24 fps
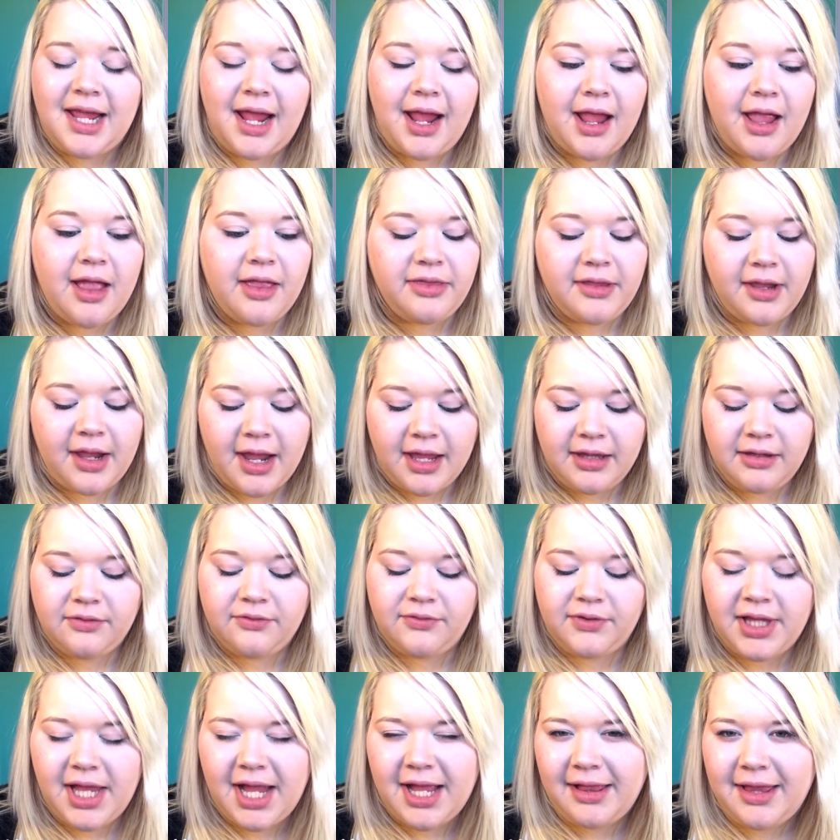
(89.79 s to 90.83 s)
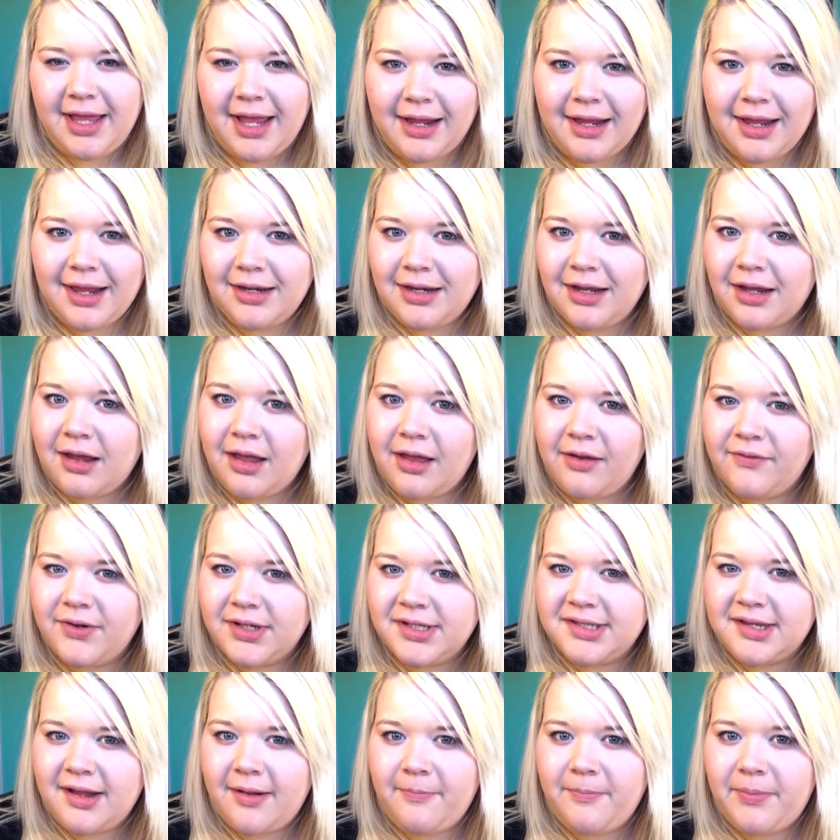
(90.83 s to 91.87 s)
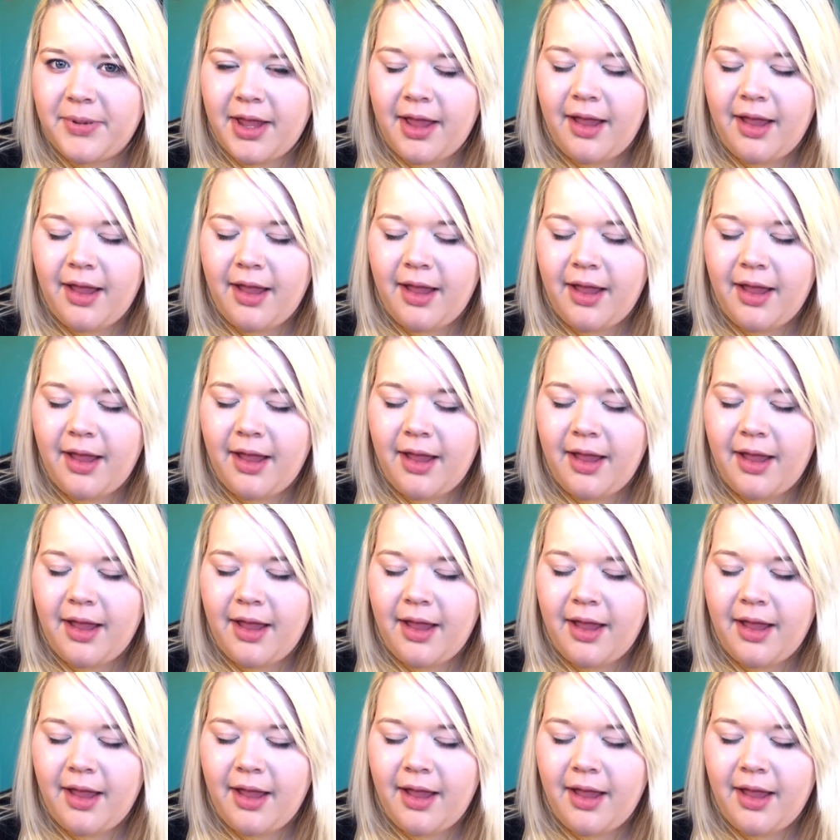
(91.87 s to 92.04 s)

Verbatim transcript: and the kind of lilac kind of covers up